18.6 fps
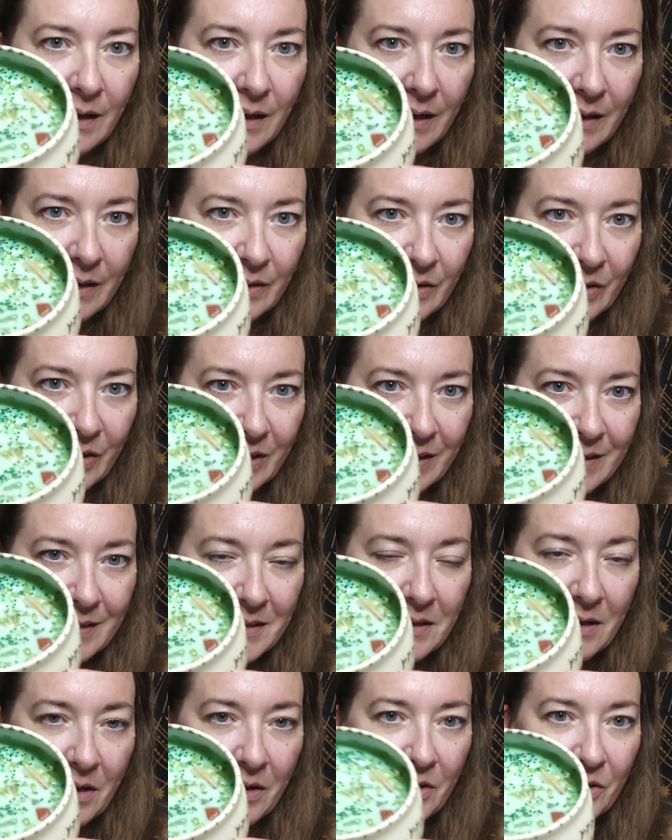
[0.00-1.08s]
And look, it's
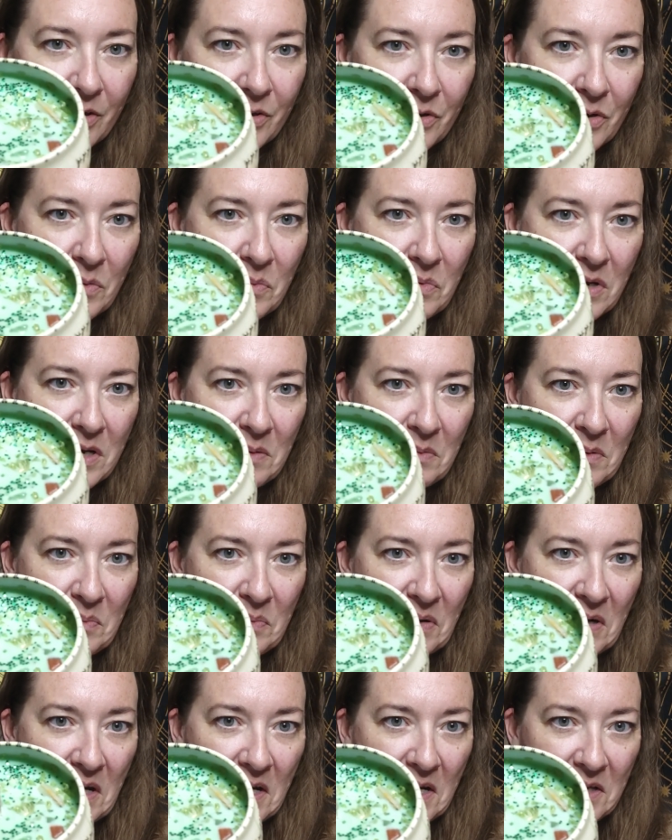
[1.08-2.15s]
got a little baby
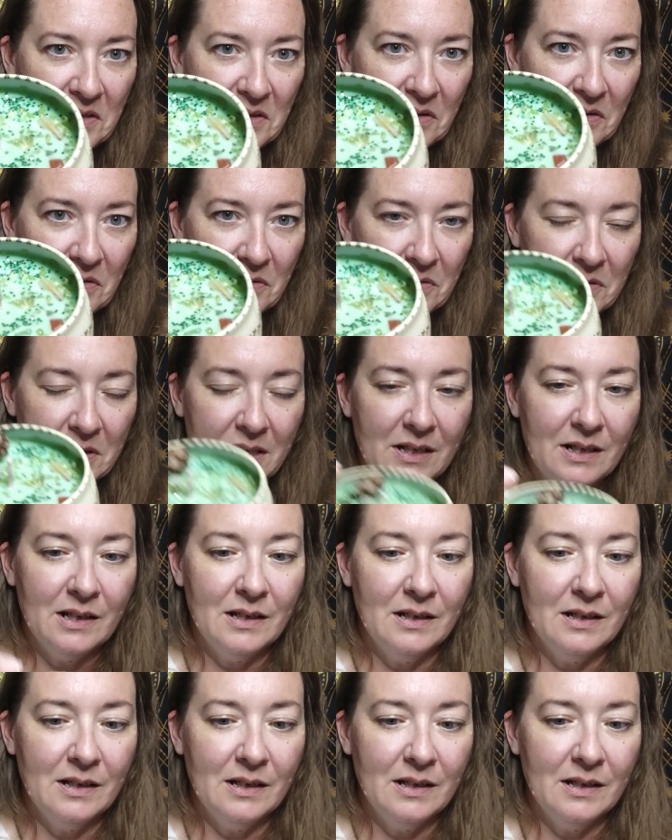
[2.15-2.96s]
pine cone in